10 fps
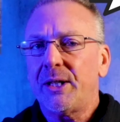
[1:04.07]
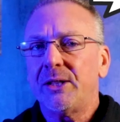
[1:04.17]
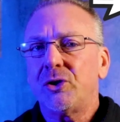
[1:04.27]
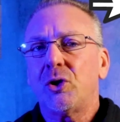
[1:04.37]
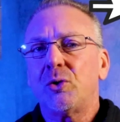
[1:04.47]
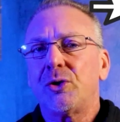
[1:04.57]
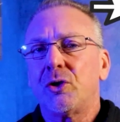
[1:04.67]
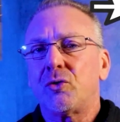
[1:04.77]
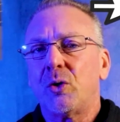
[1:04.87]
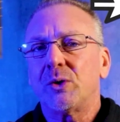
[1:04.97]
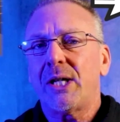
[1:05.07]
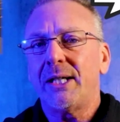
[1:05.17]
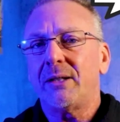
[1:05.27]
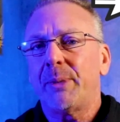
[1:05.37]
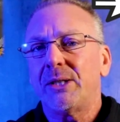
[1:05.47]
line shows you the drone's
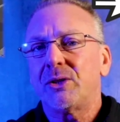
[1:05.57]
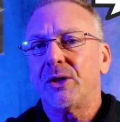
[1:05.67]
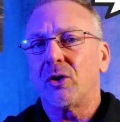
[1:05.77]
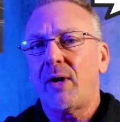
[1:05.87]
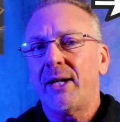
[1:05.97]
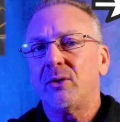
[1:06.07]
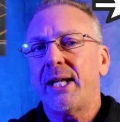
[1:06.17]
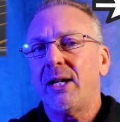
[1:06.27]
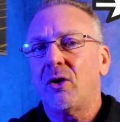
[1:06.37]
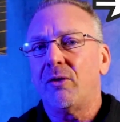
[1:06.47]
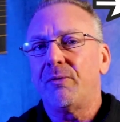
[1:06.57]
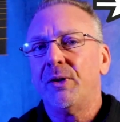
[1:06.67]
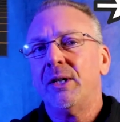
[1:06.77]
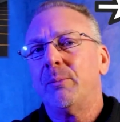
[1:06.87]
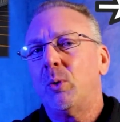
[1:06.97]
height based on the ground
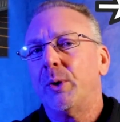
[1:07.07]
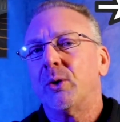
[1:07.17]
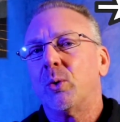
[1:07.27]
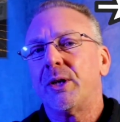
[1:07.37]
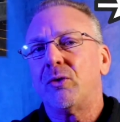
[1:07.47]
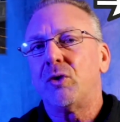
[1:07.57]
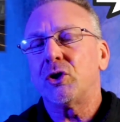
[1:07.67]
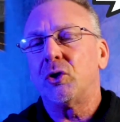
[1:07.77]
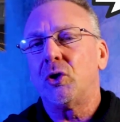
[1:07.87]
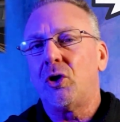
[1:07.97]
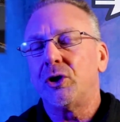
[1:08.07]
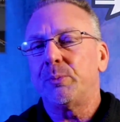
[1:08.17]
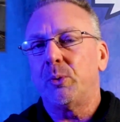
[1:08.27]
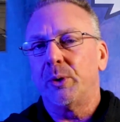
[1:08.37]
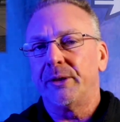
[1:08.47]
takeoff point or the original
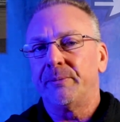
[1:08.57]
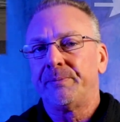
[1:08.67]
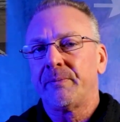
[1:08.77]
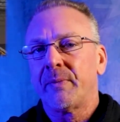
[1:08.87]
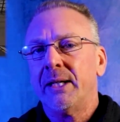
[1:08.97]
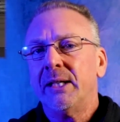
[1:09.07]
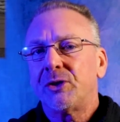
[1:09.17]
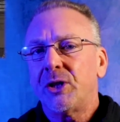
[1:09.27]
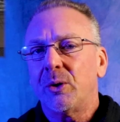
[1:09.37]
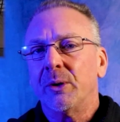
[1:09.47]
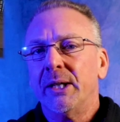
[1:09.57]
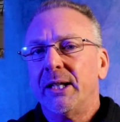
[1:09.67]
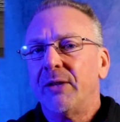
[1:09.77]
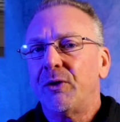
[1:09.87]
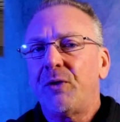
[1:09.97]
launch point. So,
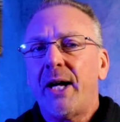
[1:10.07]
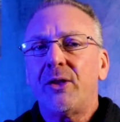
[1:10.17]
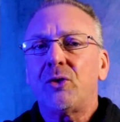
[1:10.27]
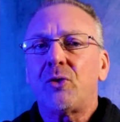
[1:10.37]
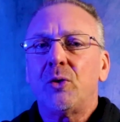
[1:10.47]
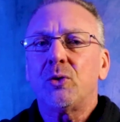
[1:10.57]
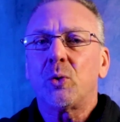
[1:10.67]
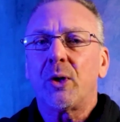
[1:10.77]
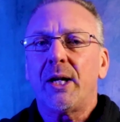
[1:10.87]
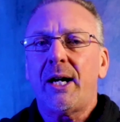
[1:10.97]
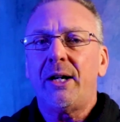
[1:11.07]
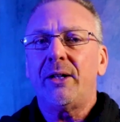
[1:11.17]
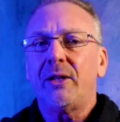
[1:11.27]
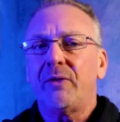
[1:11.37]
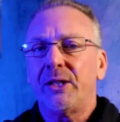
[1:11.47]
if you fly the drone toward a
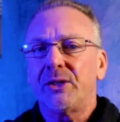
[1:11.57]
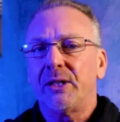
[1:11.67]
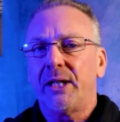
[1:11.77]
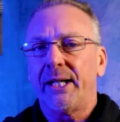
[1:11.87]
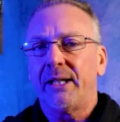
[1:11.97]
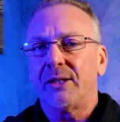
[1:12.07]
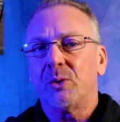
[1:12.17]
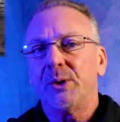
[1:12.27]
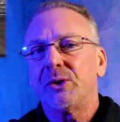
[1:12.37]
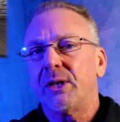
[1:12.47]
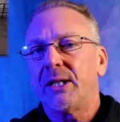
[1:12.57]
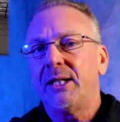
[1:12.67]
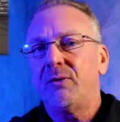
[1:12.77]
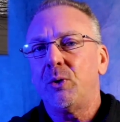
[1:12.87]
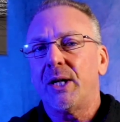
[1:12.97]
higher elevation to land, it's always going to
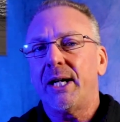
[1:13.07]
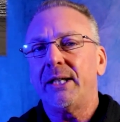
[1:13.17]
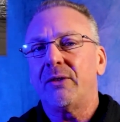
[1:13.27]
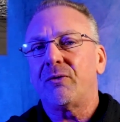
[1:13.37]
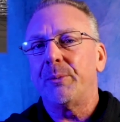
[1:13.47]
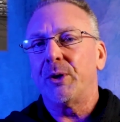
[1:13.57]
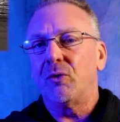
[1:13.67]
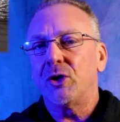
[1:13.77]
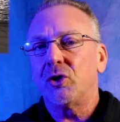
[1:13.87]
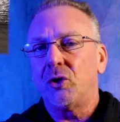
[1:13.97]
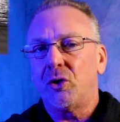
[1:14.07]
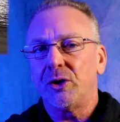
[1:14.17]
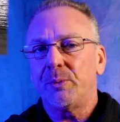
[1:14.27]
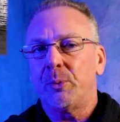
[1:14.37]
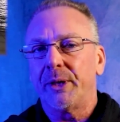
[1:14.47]
give you the height from the original
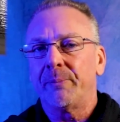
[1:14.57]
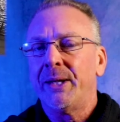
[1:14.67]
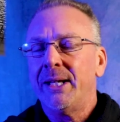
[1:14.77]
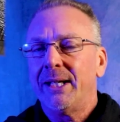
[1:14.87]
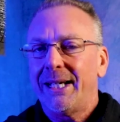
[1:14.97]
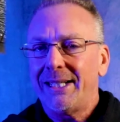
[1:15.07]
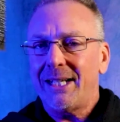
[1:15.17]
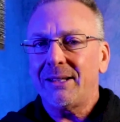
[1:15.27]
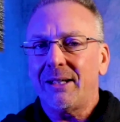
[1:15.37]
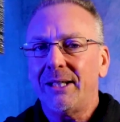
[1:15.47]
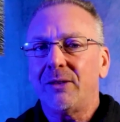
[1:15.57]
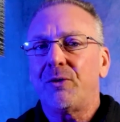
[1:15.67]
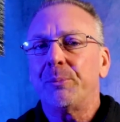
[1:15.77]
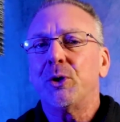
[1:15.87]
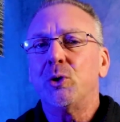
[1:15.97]
launch point, and not the height
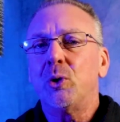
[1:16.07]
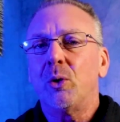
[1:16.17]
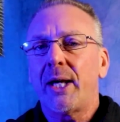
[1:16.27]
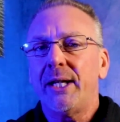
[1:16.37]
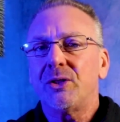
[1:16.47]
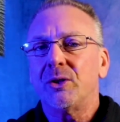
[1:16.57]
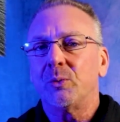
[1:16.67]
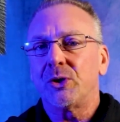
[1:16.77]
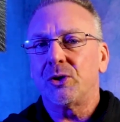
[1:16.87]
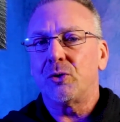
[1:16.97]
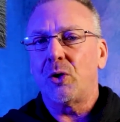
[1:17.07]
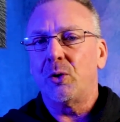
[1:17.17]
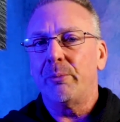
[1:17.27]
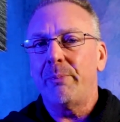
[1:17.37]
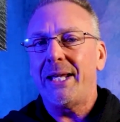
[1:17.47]
from the new location which the
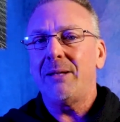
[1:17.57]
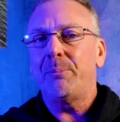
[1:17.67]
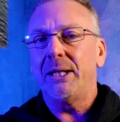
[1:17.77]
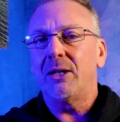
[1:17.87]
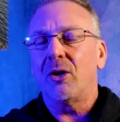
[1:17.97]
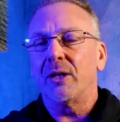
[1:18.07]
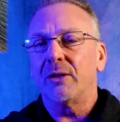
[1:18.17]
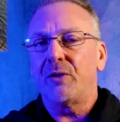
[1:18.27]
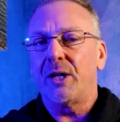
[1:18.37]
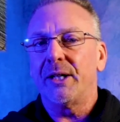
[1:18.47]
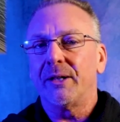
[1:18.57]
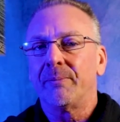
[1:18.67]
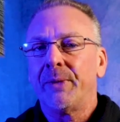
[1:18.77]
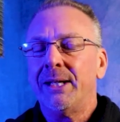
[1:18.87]
drone may be currently flying.